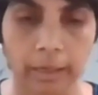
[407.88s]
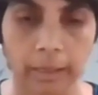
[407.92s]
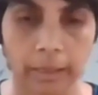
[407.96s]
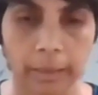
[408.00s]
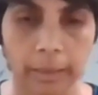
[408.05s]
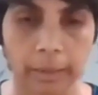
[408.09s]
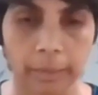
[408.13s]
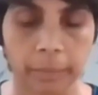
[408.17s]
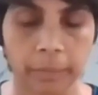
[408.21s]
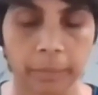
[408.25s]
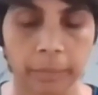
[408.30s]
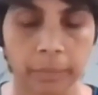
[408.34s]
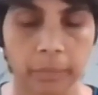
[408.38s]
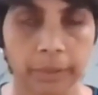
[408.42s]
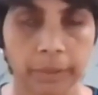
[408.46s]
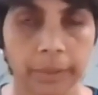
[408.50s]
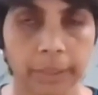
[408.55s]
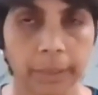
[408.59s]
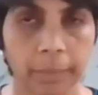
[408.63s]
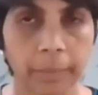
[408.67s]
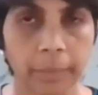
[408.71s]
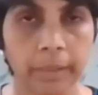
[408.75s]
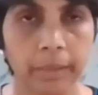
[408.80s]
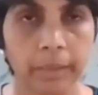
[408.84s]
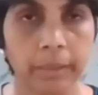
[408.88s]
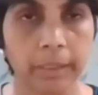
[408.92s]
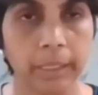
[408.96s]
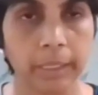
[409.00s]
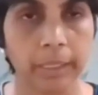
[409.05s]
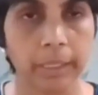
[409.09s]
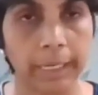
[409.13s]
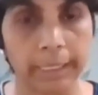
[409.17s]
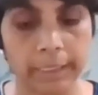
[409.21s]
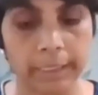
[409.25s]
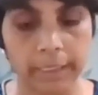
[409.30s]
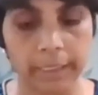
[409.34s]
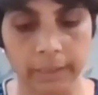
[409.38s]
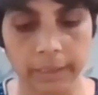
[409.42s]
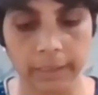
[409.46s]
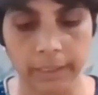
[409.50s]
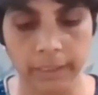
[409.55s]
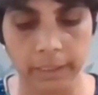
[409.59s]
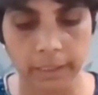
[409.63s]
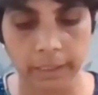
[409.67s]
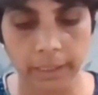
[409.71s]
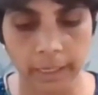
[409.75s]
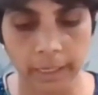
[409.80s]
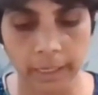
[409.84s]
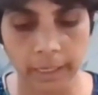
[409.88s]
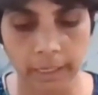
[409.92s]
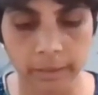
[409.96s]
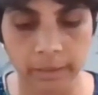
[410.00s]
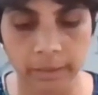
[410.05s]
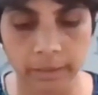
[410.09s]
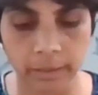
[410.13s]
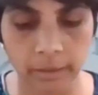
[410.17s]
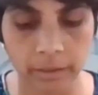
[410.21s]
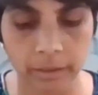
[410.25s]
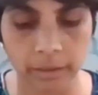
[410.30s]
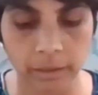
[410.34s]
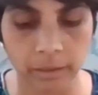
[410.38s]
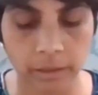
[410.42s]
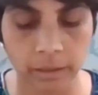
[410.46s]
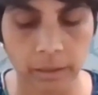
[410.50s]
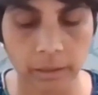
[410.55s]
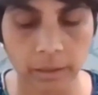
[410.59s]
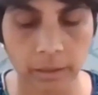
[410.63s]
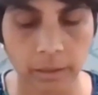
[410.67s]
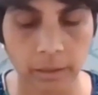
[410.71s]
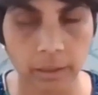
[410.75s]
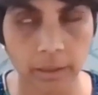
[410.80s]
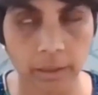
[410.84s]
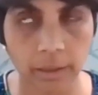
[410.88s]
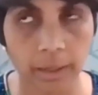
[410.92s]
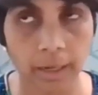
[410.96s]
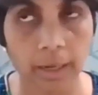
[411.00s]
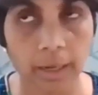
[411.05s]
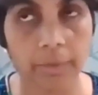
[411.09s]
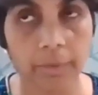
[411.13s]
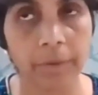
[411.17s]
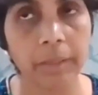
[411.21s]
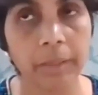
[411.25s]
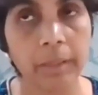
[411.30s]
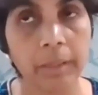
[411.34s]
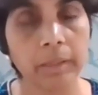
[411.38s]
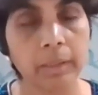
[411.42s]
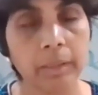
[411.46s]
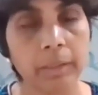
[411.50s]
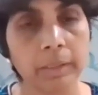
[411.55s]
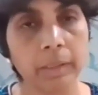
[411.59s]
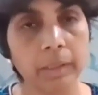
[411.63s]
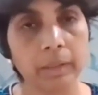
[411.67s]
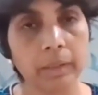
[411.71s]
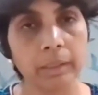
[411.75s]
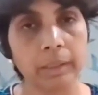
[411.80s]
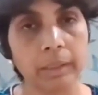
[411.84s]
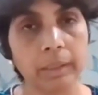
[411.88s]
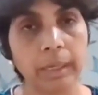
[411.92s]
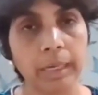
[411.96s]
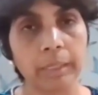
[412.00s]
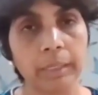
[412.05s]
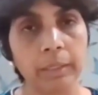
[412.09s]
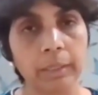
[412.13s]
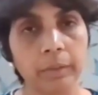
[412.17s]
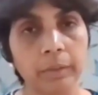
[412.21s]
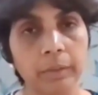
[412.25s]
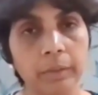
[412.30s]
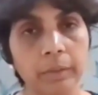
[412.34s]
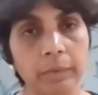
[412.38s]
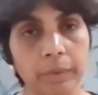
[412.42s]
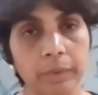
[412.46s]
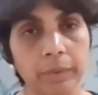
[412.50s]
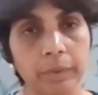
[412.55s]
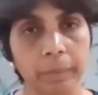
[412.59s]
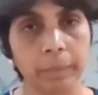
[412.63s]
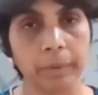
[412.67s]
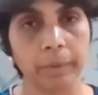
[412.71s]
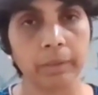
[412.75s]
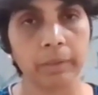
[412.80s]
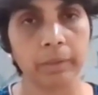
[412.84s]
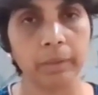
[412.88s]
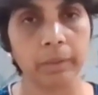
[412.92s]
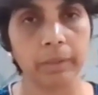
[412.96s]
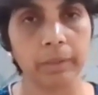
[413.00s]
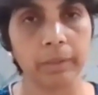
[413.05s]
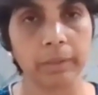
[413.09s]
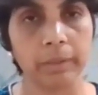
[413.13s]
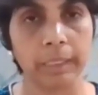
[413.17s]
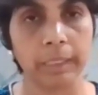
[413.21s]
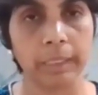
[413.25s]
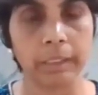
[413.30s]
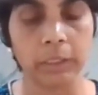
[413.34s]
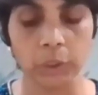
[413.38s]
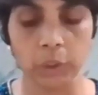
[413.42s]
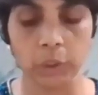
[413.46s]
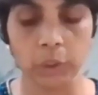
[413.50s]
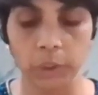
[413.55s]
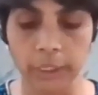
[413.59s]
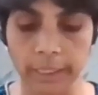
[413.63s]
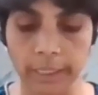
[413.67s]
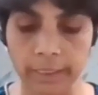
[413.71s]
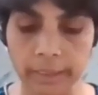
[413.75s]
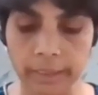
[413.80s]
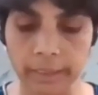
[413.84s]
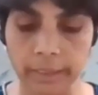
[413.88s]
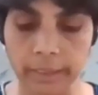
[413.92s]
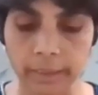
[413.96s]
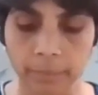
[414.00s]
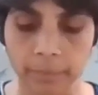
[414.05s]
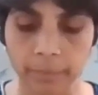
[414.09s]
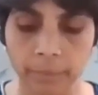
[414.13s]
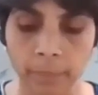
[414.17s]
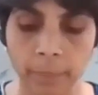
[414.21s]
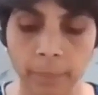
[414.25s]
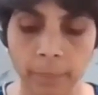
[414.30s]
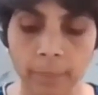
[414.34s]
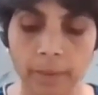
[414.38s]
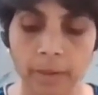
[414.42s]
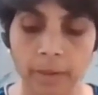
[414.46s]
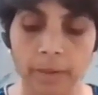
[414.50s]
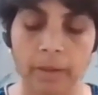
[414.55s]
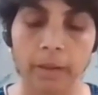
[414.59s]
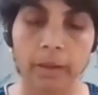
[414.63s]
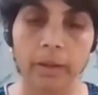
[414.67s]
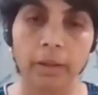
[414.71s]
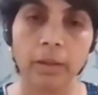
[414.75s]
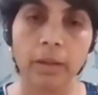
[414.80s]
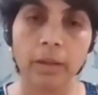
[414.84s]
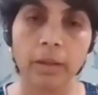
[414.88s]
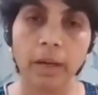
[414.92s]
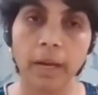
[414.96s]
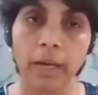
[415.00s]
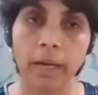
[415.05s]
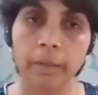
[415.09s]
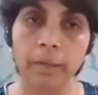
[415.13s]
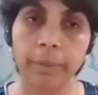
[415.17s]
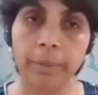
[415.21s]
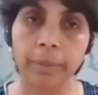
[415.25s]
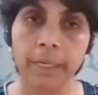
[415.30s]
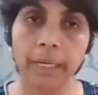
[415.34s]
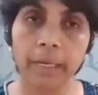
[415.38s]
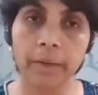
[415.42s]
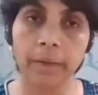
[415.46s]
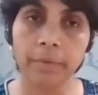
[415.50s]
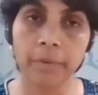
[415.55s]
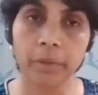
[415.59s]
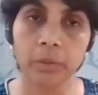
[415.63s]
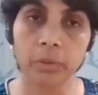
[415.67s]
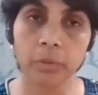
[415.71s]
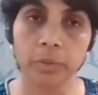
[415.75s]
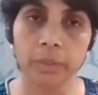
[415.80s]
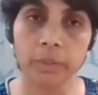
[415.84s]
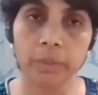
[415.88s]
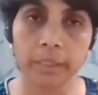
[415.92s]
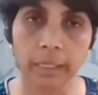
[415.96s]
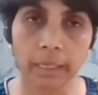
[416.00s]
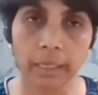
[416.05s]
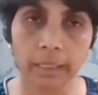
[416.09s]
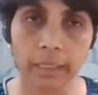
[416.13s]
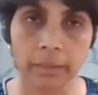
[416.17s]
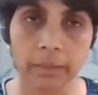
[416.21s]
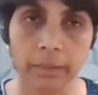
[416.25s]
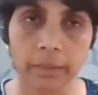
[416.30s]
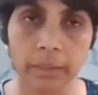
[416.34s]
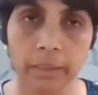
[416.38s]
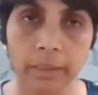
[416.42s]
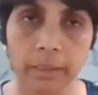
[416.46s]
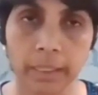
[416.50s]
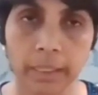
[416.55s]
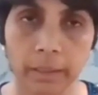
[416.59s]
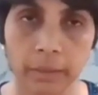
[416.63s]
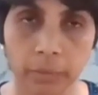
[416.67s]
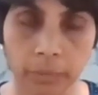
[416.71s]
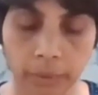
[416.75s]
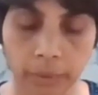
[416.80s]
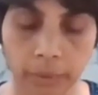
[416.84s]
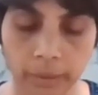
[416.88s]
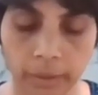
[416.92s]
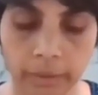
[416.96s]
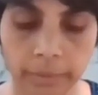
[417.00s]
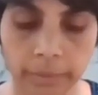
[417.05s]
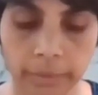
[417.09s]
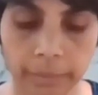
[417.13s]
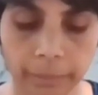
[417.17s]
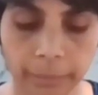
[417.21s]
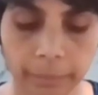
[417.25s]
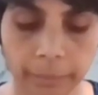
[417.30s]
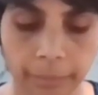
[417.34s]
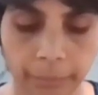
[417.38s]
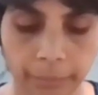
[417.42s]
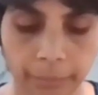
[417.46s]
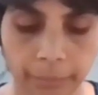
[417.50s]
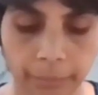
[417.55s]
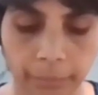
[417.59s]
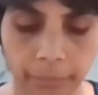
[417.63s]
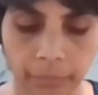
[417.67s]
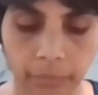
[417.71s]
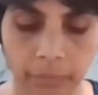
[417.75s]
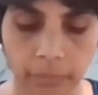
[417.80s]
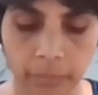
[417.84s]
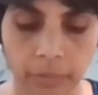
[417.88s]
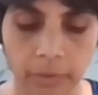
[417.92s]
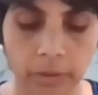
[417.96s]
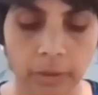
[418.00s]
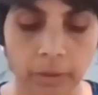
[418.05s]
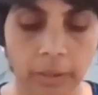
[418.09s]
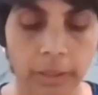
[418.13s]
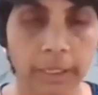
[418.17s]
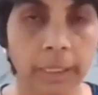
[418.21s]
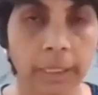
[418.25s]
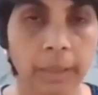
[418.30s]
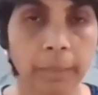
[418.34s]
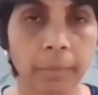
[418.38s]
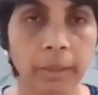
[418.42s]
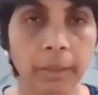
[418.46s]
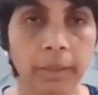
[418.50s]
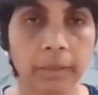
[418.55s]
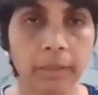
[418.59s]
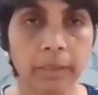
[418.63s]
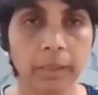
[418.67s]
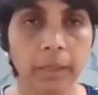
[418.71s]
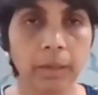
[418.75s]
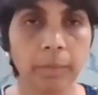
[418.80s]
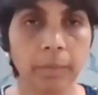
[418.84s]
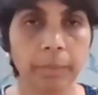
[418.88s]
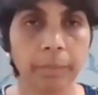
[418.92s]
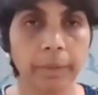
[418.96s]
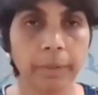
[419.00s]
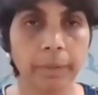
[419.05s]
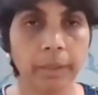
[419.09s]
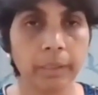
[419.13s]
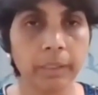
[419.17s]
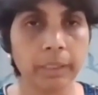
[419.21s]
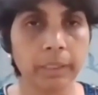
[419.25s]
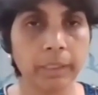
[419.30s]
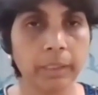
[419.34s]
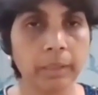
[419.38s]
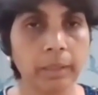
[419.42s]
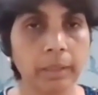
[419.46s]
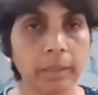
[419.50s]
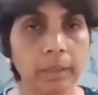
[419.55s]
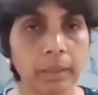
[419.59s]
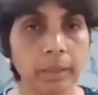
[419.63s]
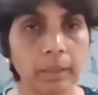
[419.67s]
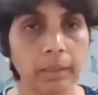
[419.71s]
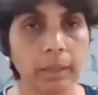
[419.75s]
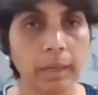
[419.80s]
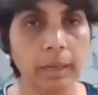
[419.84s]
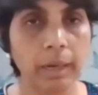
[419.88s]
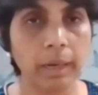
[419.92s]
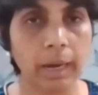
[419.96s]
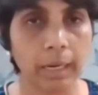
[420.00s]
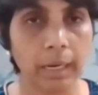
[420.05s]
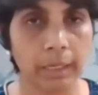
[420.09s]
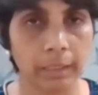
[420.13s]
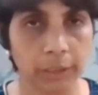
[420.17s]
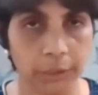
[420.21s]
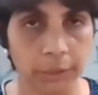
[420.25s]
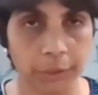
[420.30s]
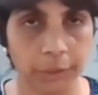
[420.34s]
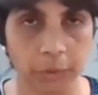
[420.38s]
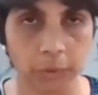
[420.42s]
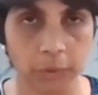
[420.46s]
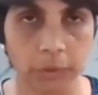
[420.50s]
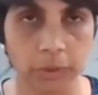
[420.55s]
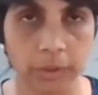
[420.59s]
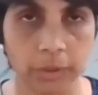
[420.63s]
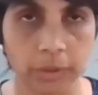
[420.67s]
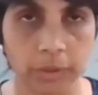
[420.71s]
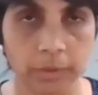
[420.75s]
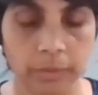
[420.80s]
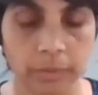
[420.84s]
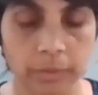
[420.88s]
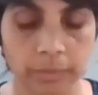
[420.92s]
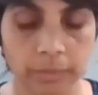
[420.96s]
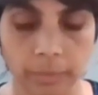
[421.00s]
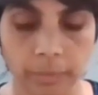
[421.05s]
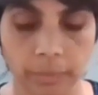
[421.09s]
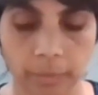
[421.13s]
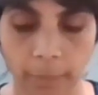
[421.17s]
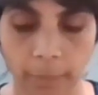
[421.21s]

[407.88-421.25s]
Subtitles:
Yamas guide us in having a certain kind of discipline, a restraint and behavior towards others and the world. Niyamas are personal attitudes,